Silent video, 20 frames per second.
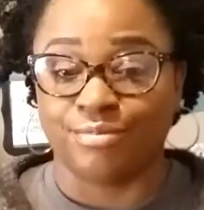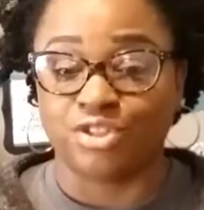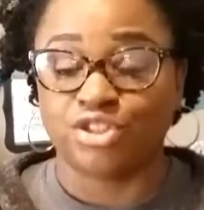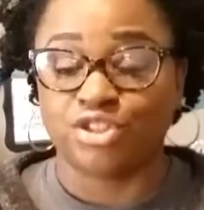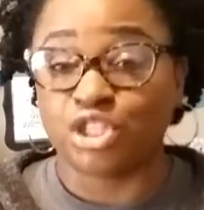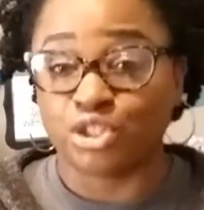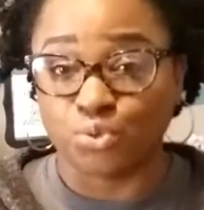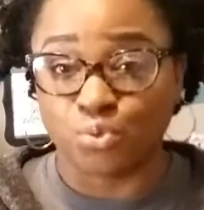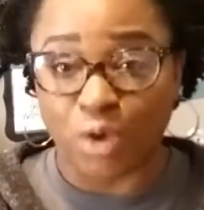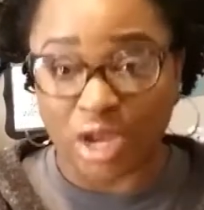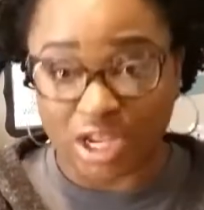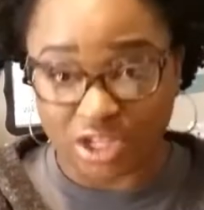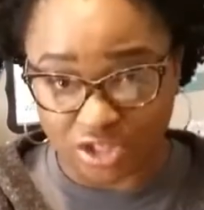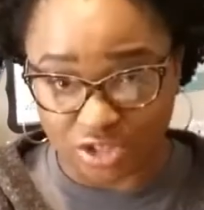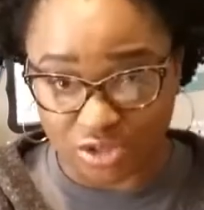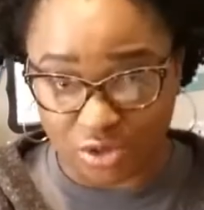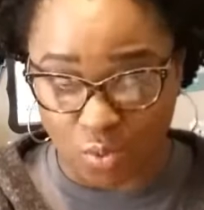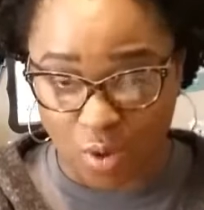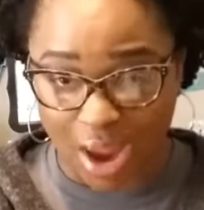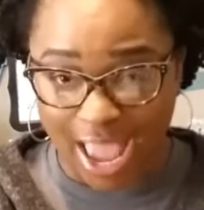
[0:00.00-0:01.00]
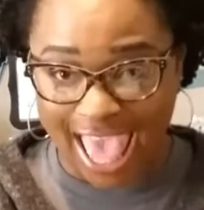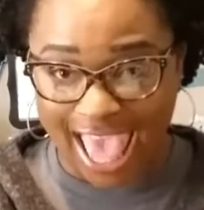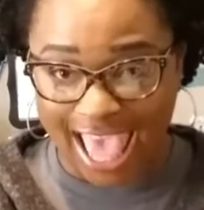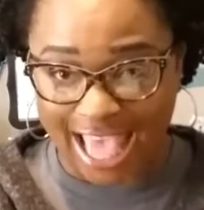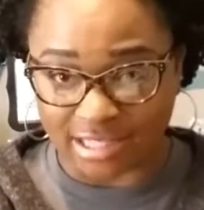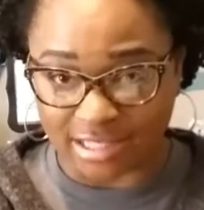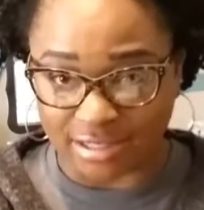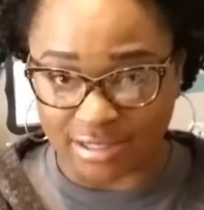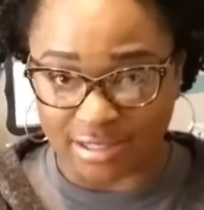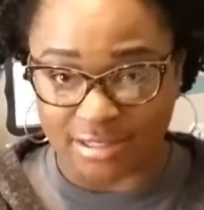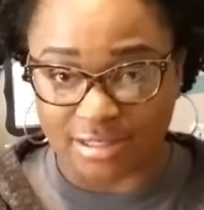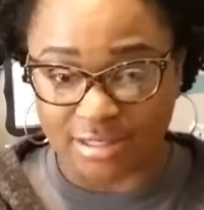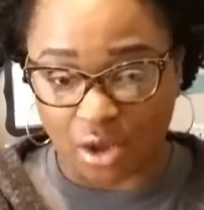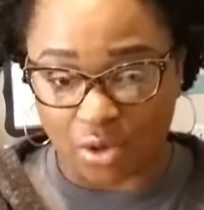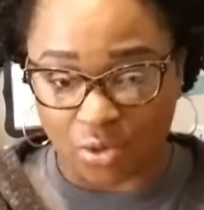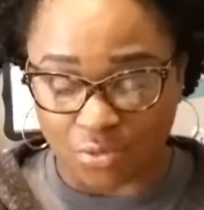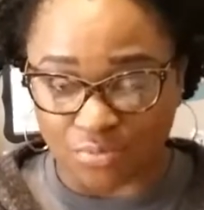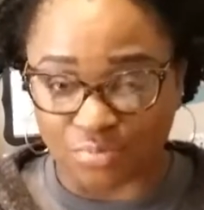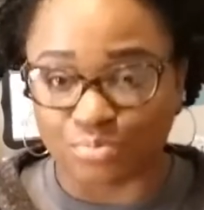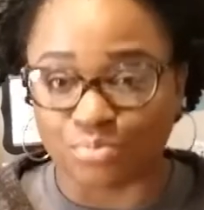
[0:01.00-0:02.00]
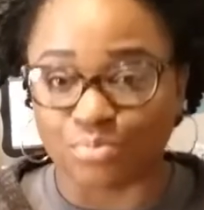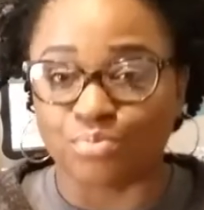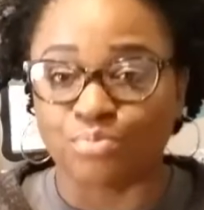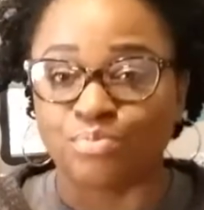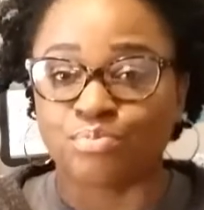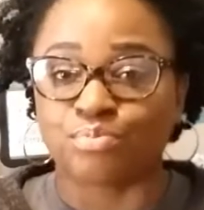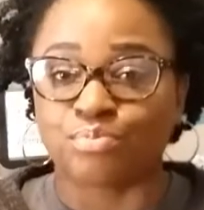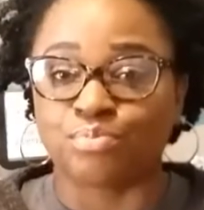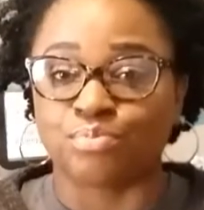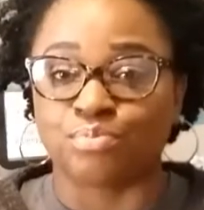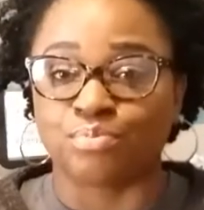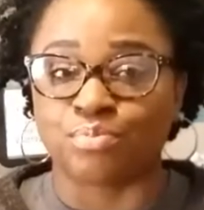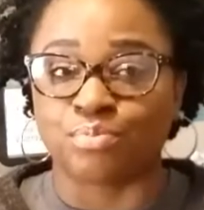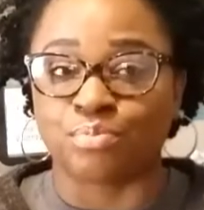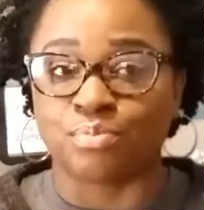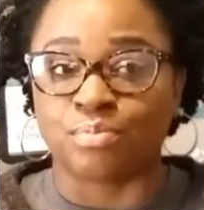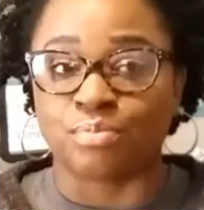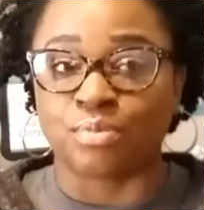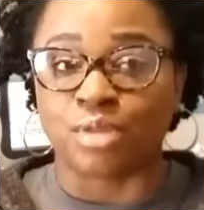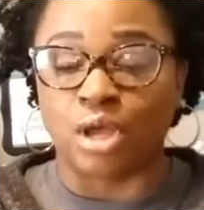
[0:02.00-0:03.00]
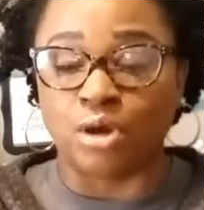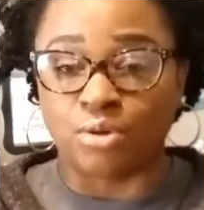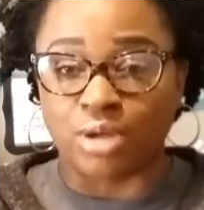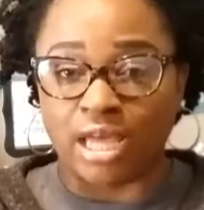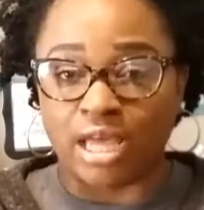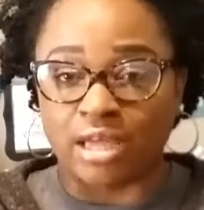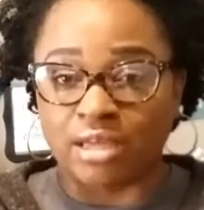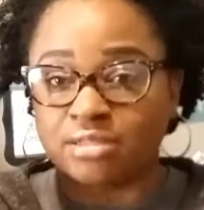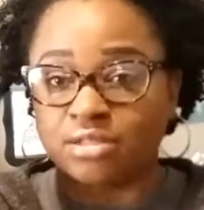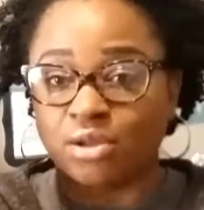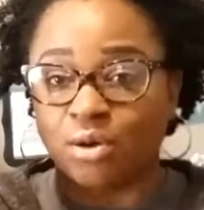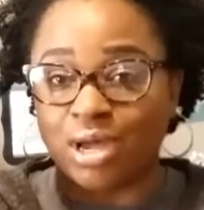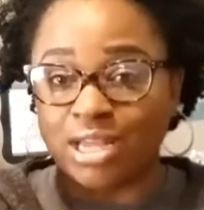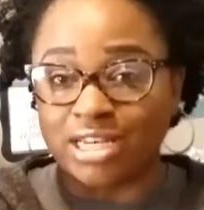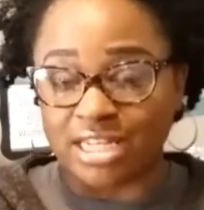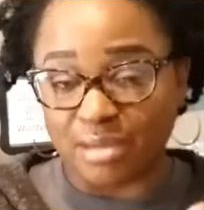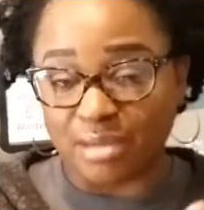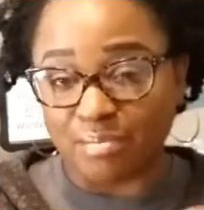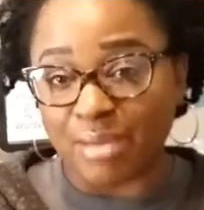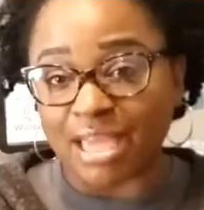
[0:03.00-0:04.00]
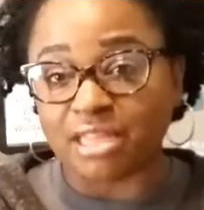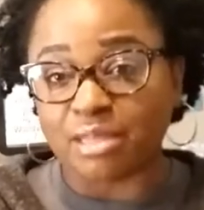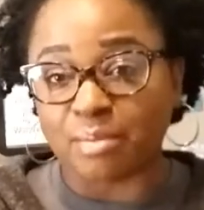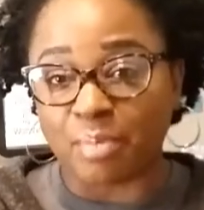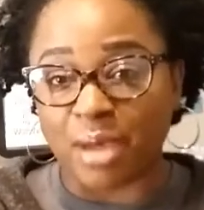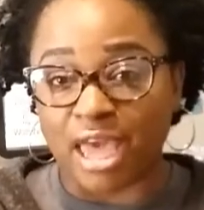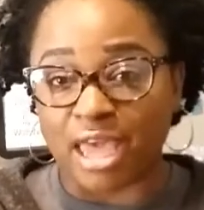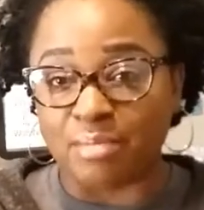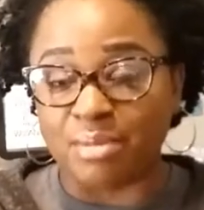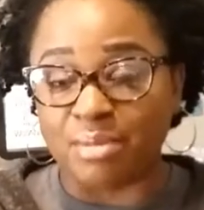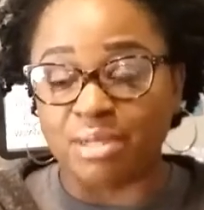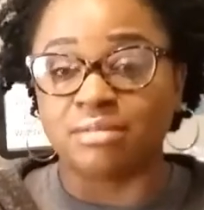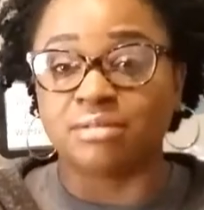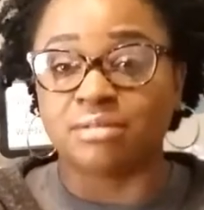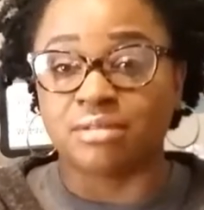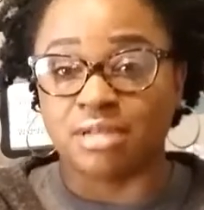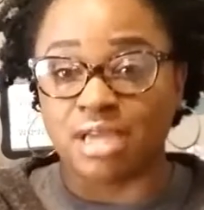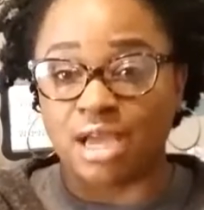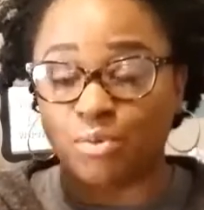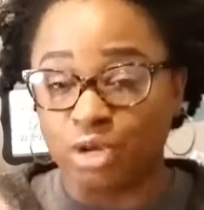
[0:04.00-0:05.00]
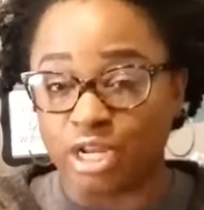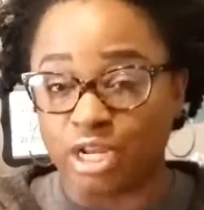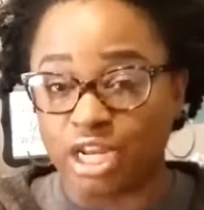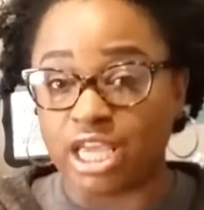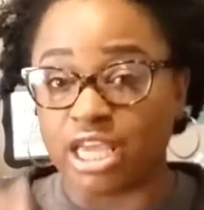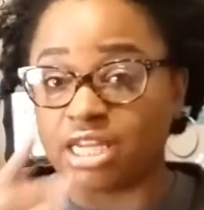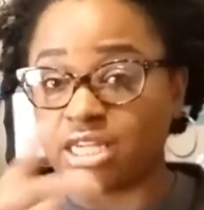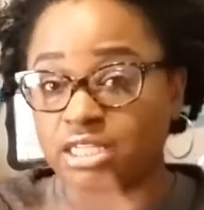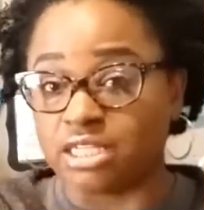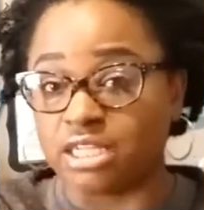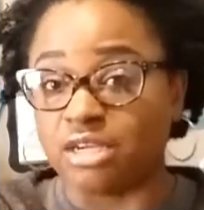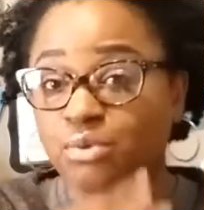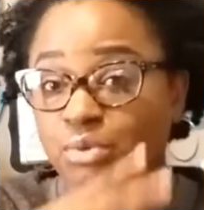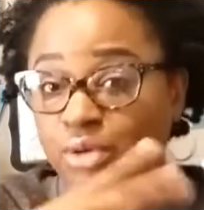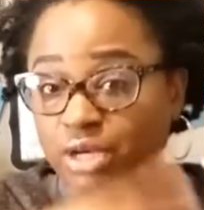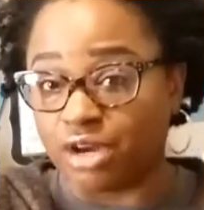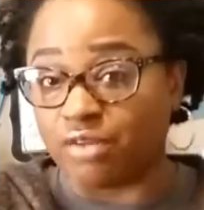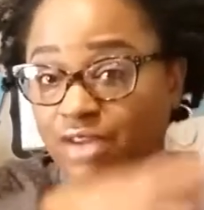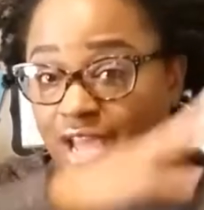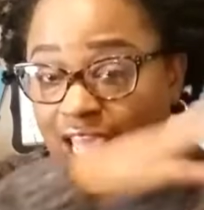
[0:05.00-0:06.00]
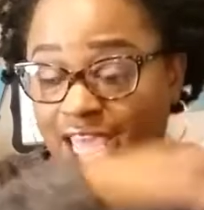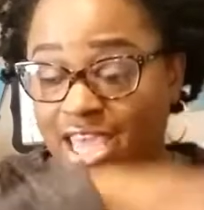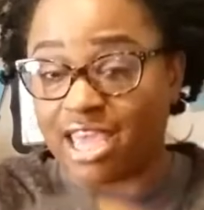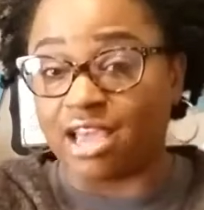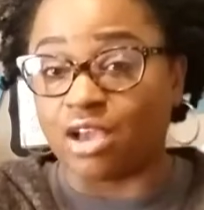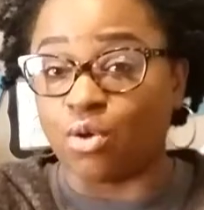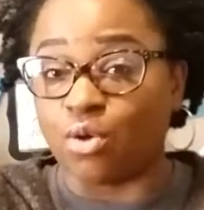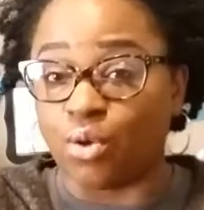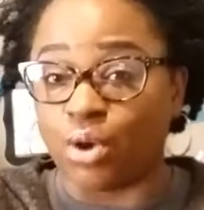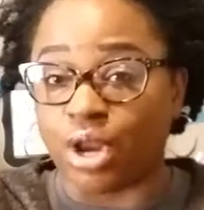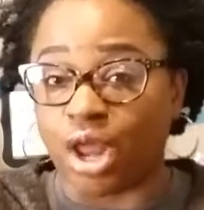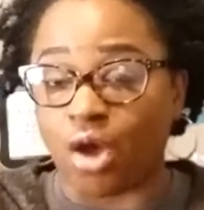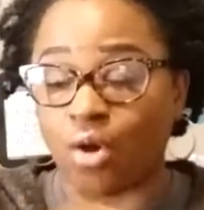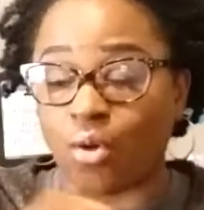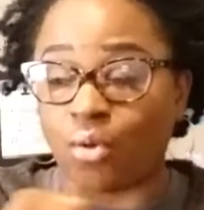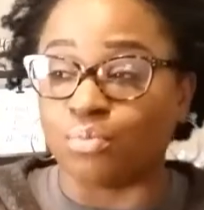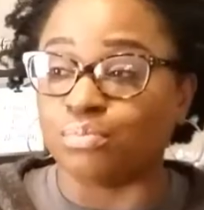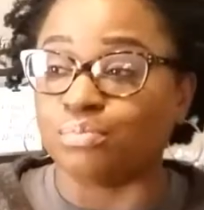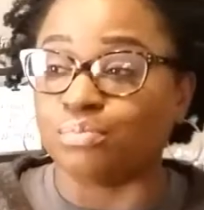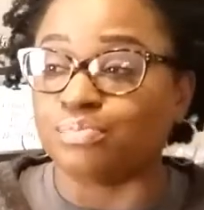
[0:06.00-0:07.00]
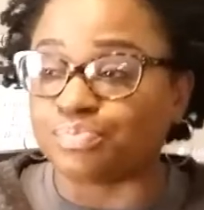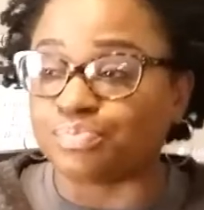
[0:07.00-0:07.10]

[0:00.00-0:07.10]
situations arise. So, okay, so I did make the payment. I went ahead and did whatever I had going on.